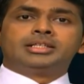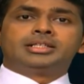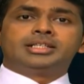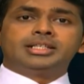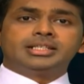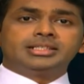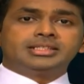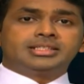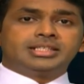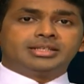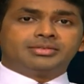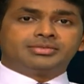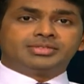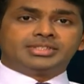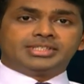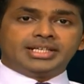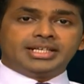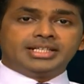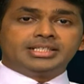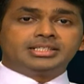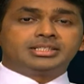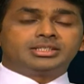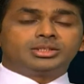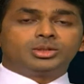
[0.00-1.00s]
things have
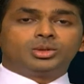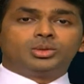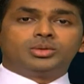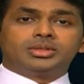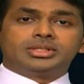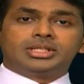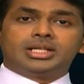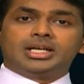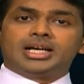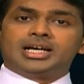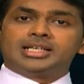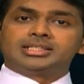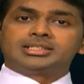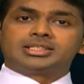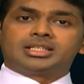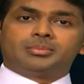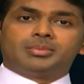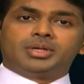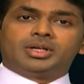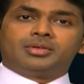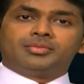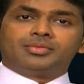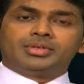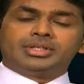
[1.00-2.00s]
changed over the last
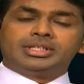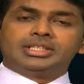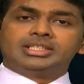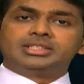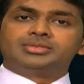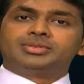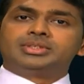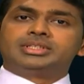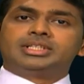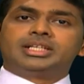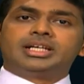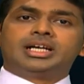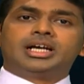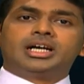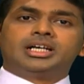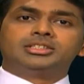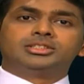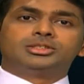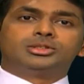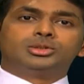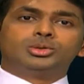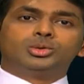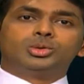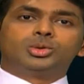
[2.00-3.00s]
couple of years with
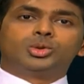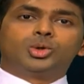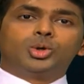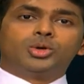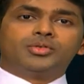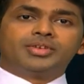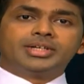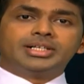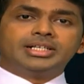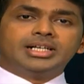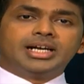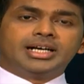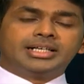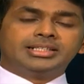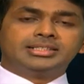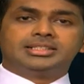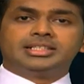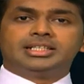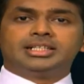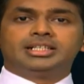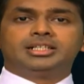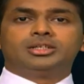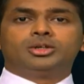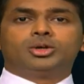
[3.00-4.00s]
regards to
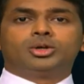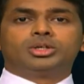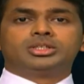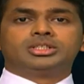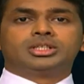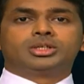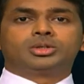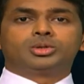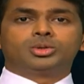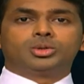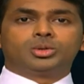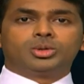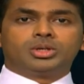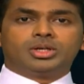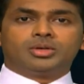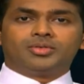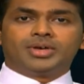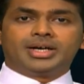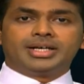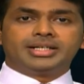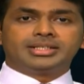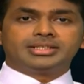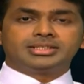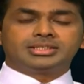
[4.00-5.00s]
COVID-19 or the
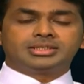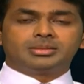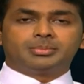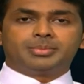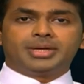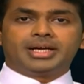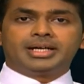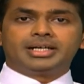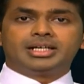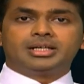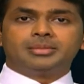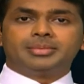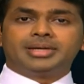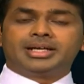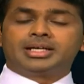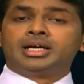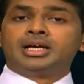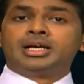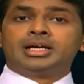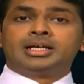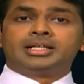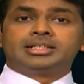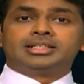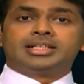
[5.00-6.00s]
coronavirus, the pandemic
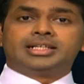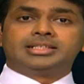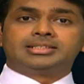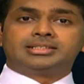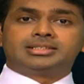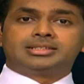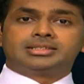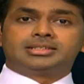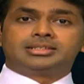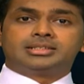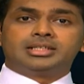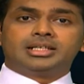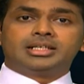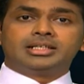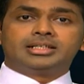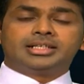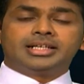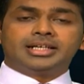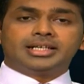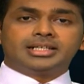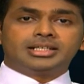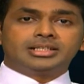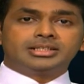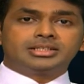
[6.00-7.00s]
that's
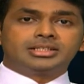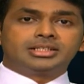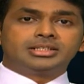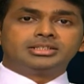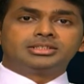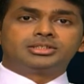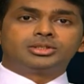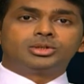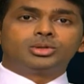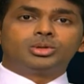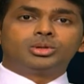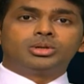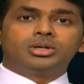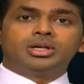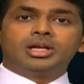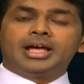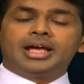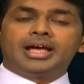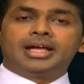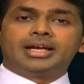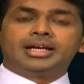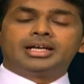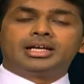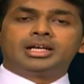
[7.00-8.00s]
taken control,
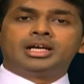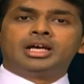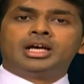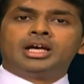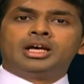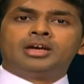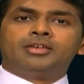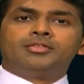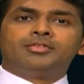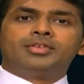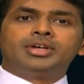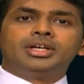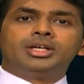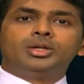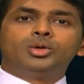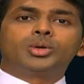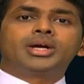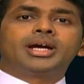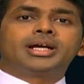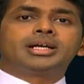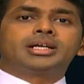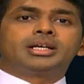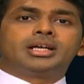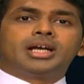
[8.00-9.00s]
and we
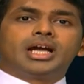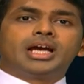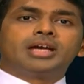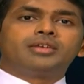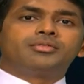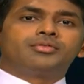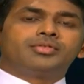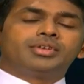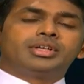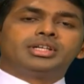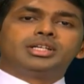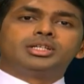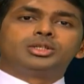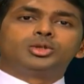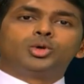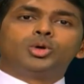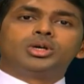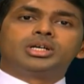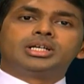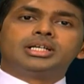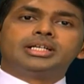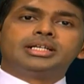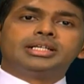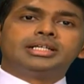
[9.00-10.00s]
look at life in a
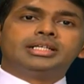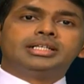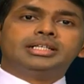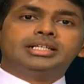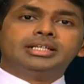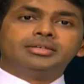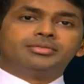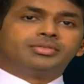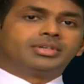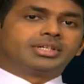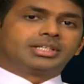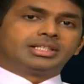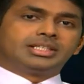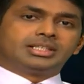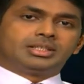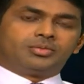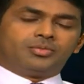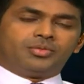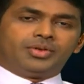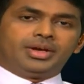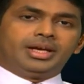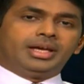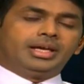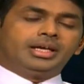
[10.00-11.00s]
totally different
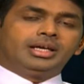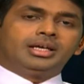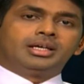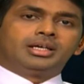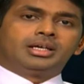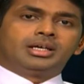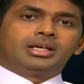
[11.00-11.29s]
way.